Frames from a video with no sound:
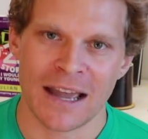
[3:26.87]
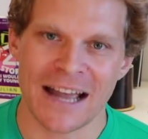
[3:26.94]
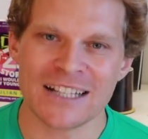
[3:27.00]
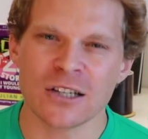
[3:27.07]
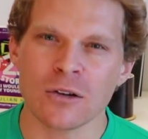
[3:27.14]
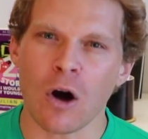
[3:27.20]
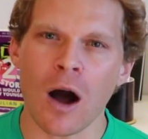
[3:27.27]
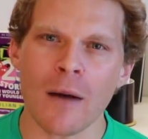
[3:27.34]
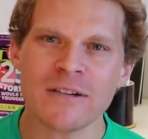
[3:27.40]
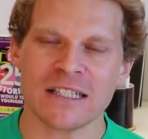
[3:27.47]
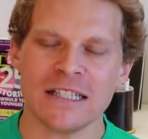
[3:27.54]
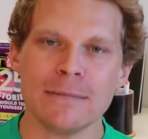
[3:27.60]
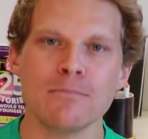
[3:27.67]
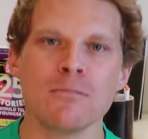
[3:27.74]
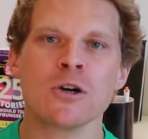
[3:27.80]
And so
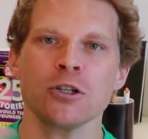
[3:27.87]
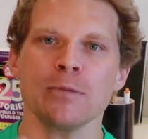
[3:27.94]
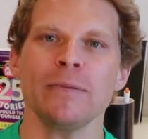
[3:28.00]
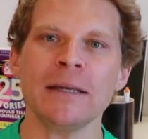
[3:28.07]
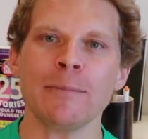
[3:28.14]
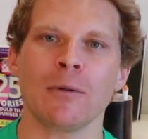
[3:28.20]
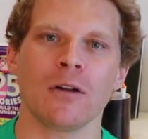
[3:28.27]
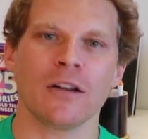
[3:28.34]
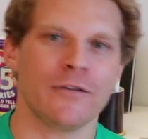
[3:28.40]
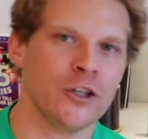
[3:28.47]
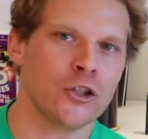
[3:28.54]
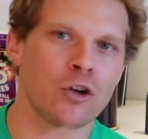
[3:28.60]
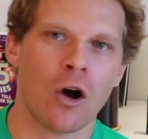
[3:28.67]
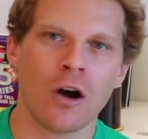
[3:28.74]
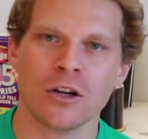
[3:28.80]
obviously most people, if you
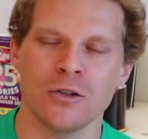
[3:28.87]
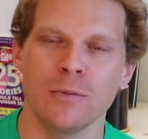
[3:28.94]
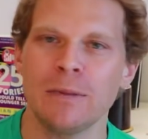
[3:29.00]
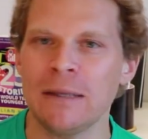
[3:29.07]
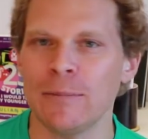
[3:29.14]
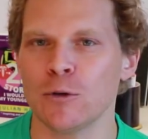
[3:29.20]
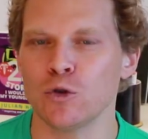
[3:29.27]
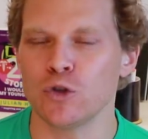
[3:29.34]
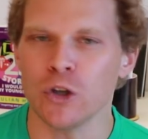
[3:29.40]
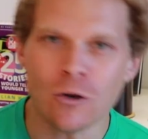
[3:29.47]
talk to people who